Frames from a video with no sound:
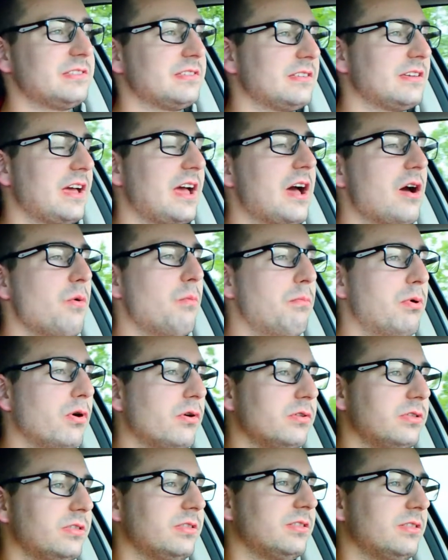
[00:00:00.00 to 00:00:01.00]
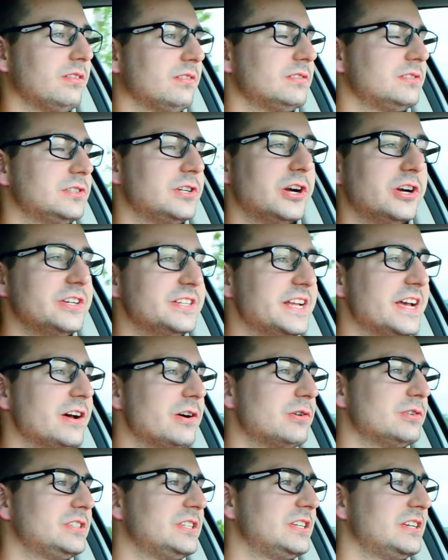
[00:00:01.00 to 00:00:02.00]
how both turned
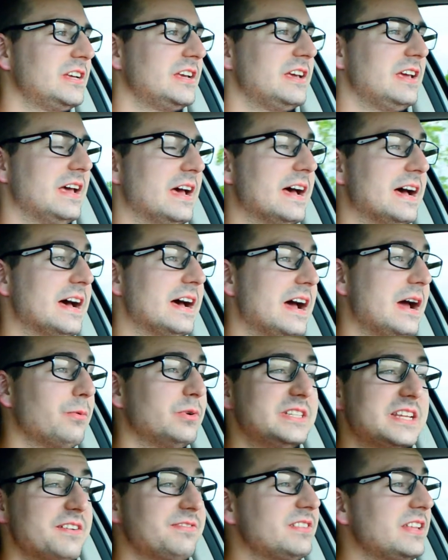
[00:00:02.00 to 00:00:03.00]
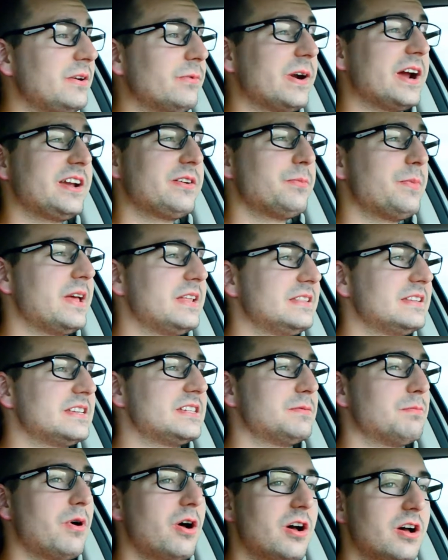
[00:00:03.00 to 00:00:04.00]
out. I would definitely recommend
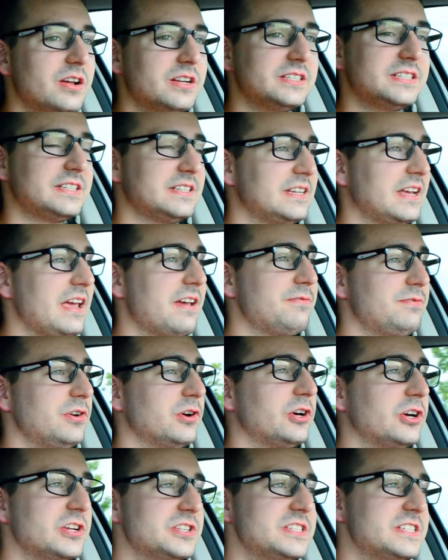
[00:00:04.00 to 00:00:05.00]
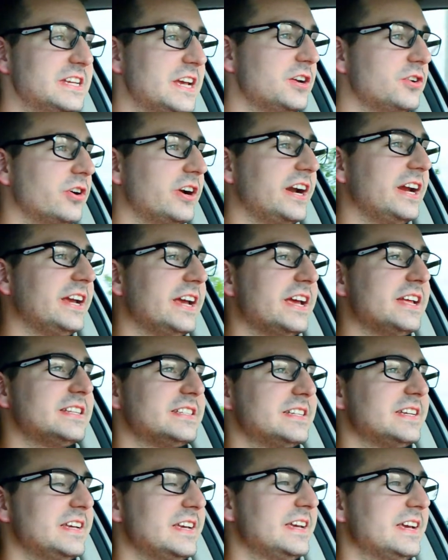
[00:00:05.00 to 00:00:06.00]
this mod if you're considering
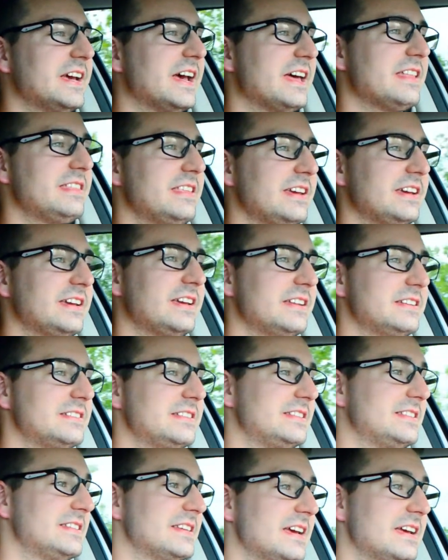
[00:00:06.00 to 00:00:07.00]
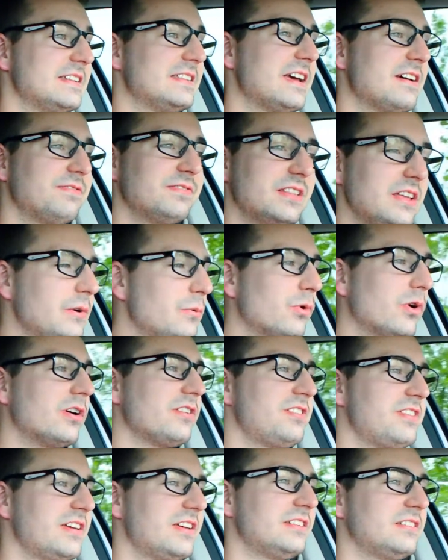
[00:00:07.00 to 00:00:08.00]
it. I think it's definitely
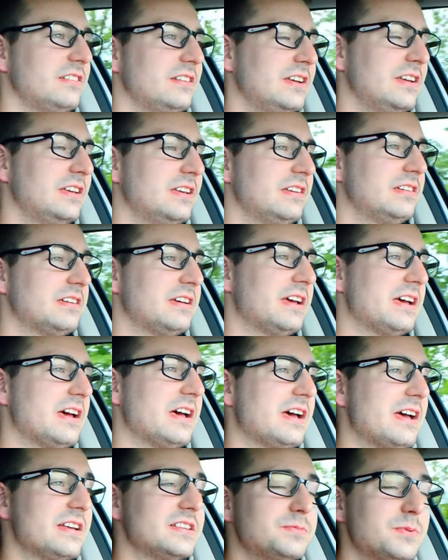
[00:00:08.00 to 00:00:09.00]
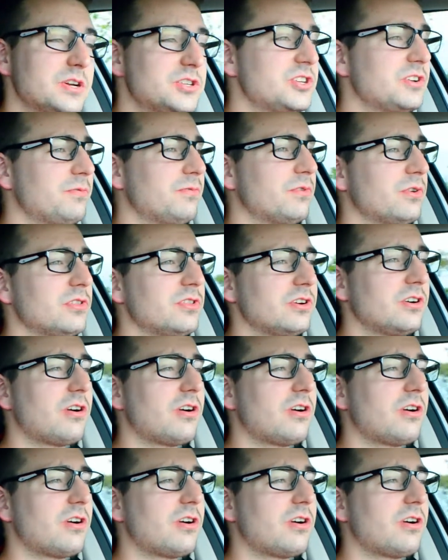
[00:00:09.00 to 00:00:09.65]
worth it, especially for the